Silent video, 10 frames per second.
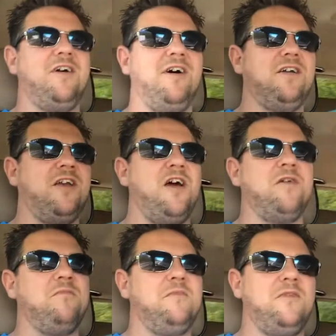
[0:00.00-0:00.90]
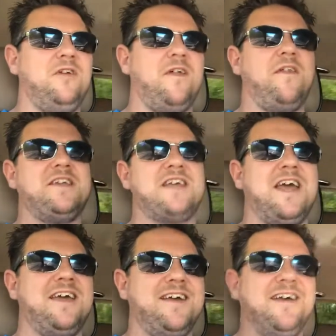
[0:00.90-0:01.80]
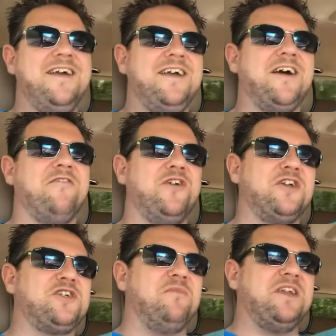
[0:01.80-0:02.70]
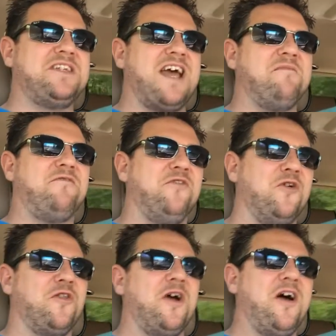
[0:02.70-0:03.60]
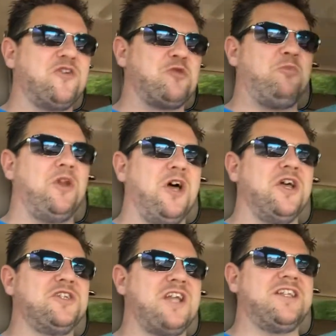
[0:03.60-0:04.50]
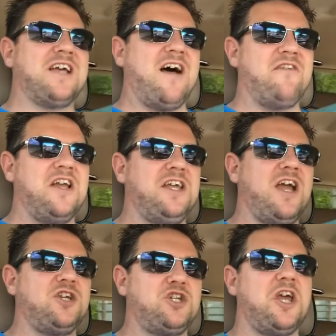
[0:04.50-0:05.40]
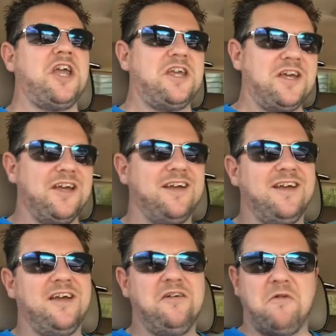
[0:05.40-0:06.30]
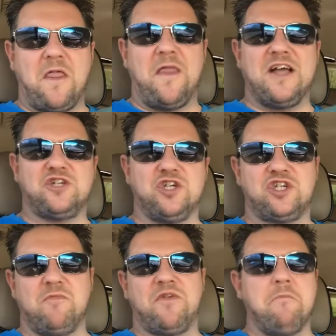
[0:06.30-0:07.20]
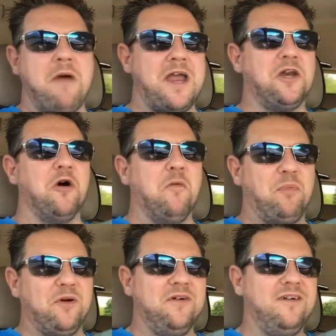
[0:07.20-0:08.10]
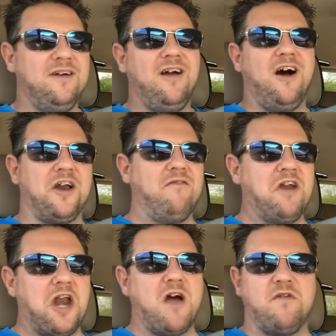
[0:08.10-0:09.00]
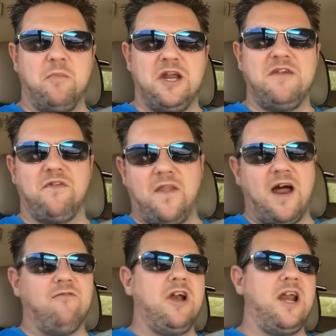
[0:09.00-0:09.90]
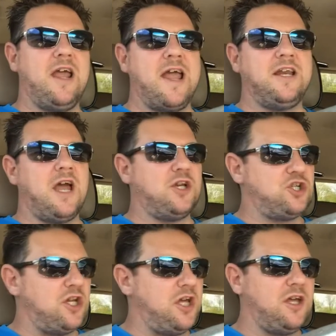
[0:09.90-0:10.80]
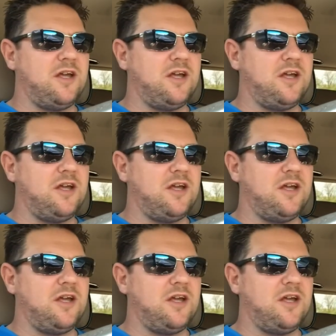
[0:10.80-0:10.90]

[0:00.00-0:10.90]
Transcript: I don't know. You know, they say, I've heard somebody say before that entrepreneurs tend to have ADHD. Whether that's just something made up, I don't really know if I believe in that, really, ADHD.